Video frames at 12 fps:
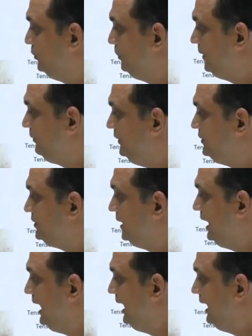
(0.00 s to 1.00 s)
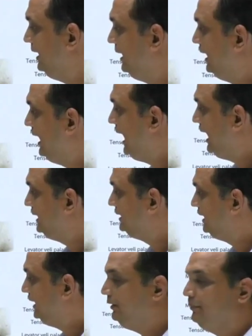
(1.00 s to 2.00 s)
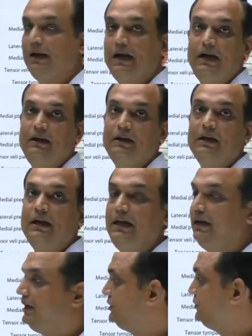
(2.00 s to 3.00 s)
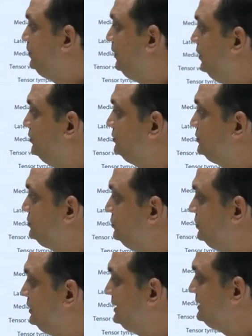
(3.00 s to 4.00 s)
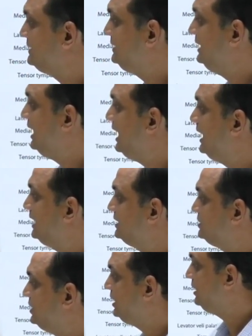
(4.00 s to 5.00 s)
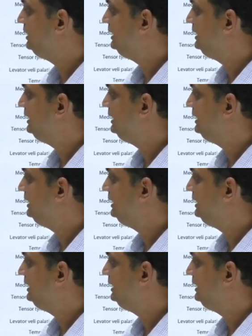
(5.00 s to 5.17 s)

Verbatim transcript: superficial head and the deep head in response to this larger